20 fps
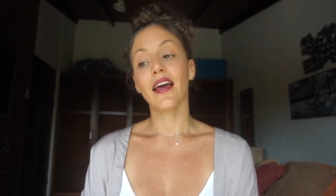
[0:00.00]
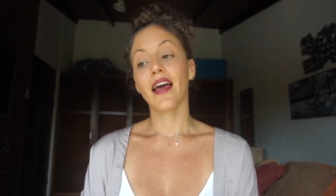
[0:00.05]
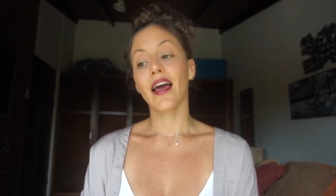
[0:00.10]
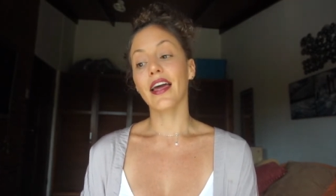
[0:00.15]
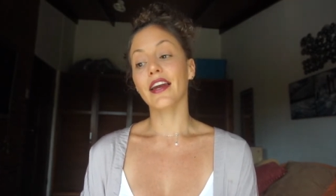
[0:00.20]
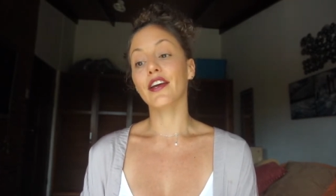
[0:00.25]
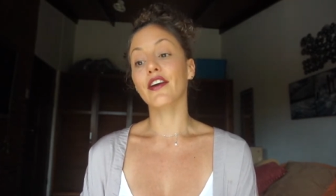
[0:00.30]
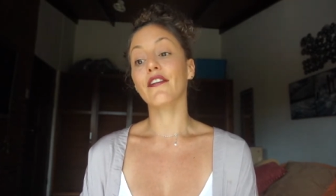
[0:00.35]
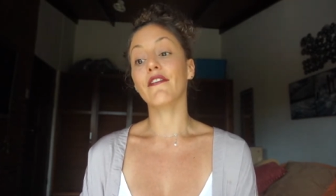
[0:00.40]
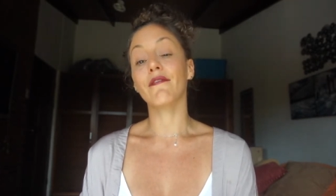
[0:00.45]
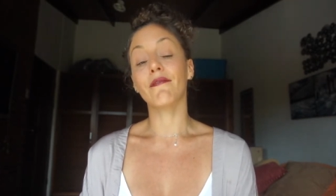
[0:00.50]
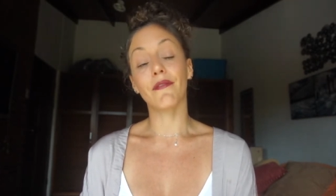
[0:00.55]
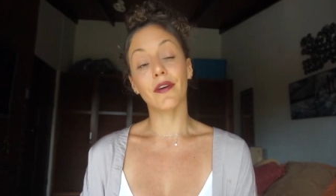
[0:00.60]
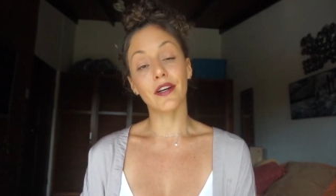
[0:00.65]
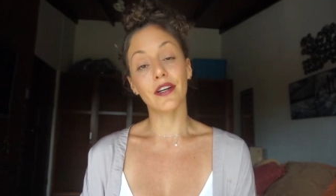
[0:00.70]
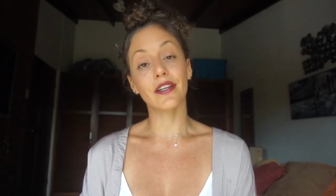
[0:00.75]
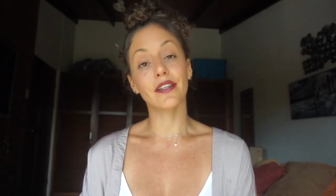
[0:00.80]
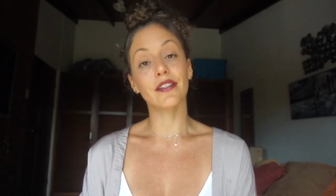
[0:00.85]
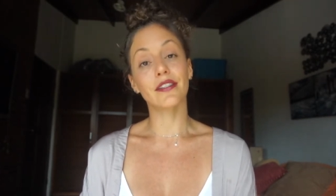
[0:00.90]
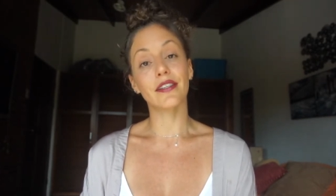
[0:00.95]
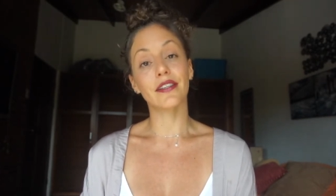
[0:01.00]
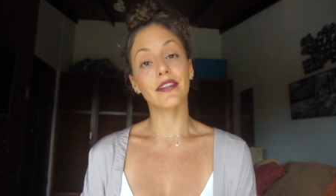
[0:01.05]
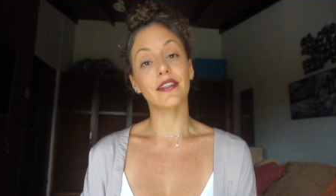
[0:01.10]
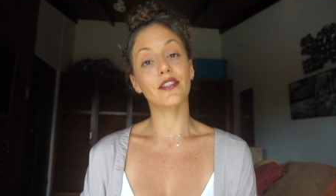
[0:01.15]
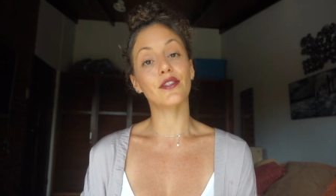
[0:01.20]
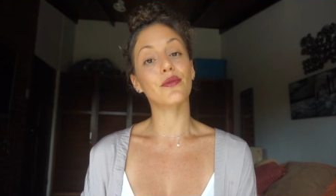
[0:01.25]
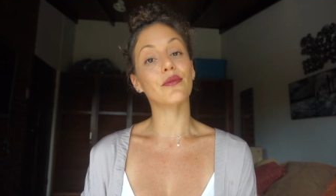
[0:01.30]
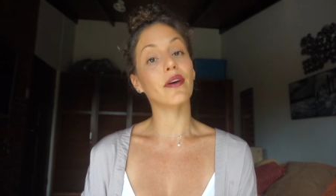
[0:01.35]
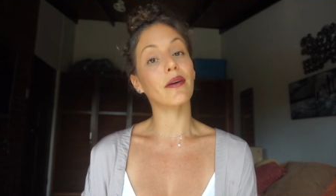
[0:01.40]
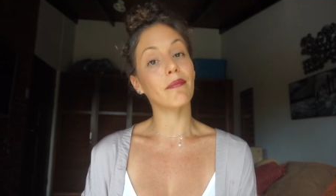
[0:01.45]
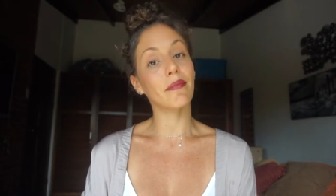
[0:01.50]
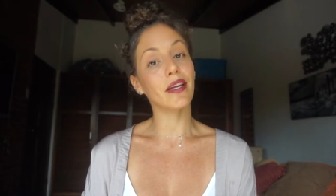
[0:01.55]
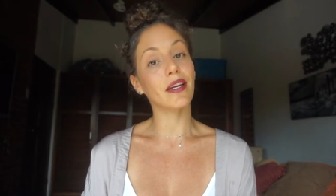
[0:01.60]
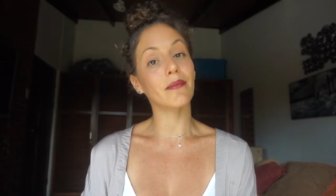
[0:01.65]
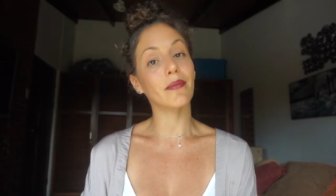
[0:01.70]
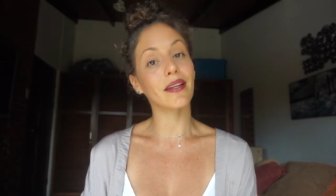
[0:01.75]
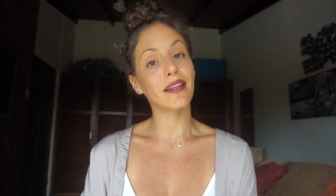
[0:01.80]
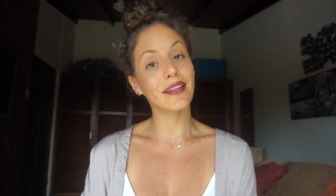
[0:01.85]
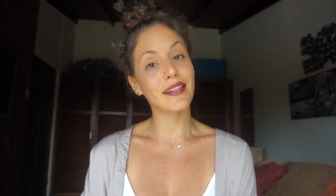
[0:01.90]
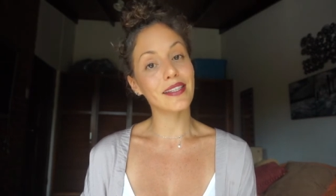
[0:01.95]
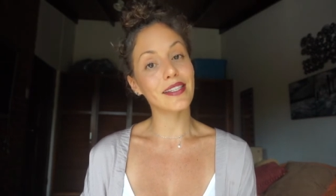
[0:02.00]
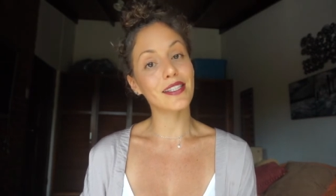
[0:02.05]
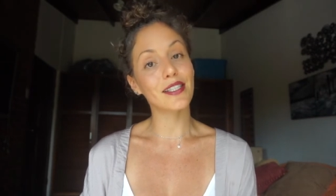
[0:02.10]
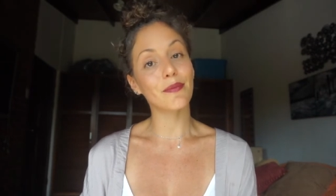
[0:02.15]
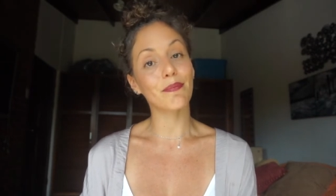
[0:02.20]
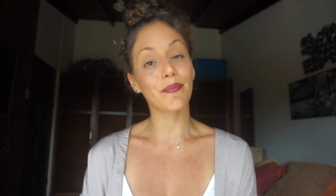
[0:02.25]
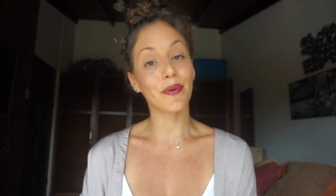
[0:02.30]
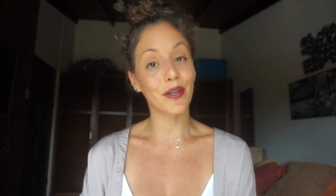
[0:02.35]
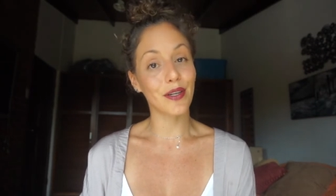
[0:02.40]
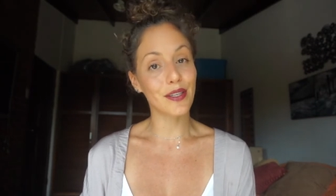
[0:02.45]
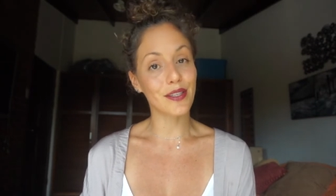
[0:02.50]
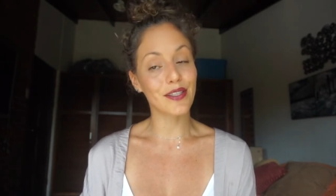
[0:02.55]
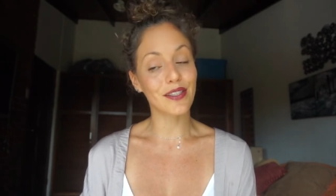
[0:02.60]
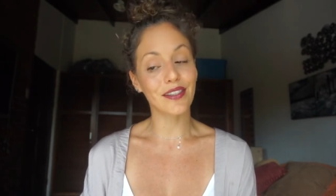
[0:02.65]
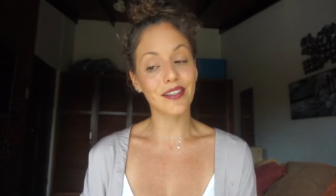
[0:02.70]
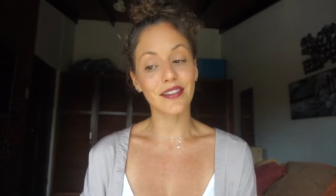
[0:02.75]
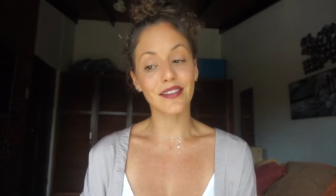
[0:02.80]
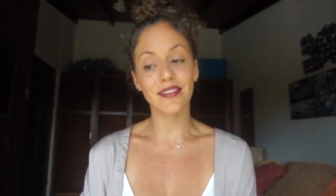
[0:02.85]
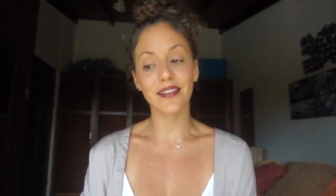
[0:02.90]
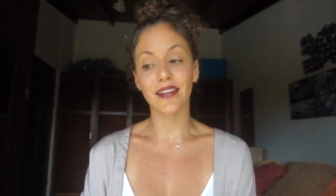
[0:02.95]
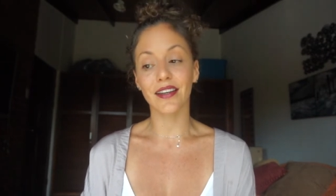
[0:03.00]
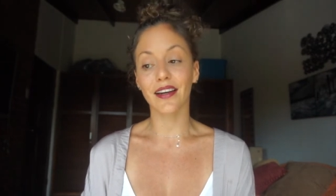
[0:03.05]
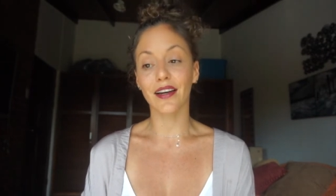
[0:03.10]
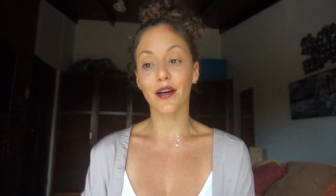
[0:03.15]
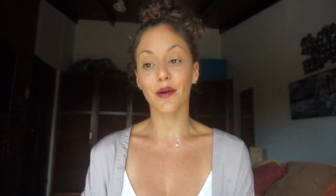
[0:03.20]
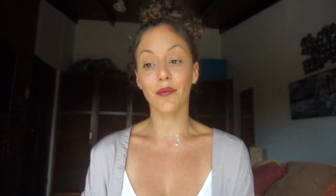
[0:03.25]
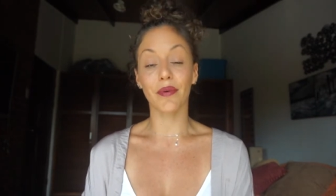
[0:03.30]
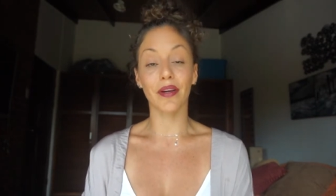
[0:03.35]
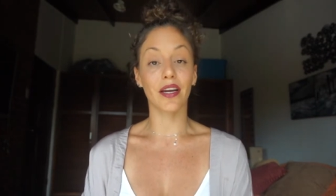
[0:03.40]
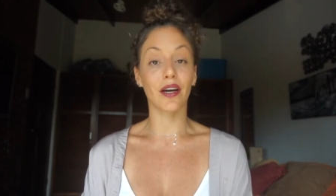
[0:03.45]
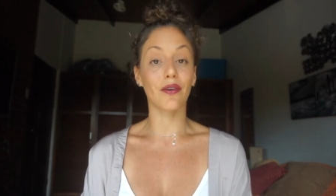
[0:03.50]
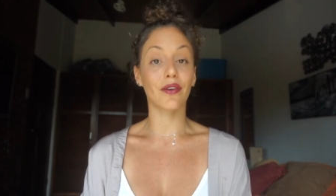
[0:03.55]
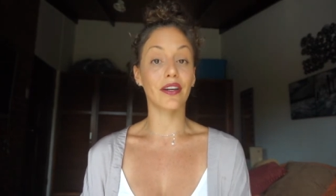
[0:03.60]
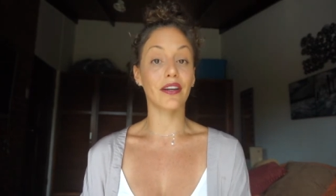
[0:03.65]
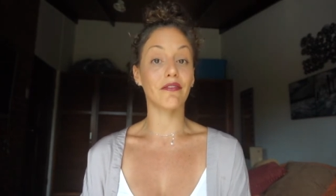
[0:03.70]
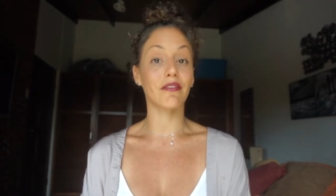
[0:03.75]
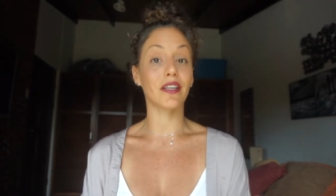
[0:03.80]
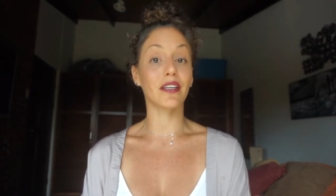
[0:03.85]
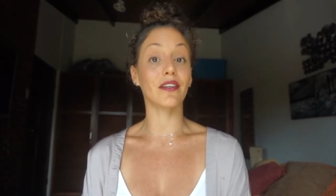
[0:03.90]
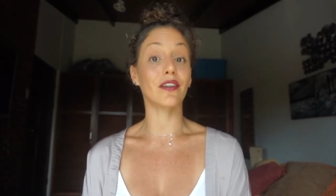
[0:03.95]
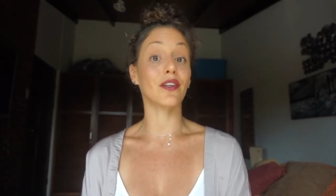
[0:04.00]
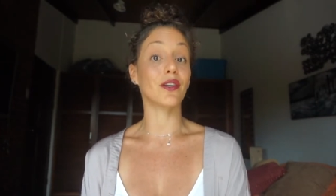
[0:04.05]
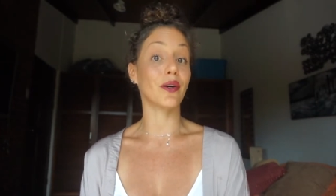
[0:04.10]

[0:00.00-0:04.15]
and convert into a minimalist person uh, without even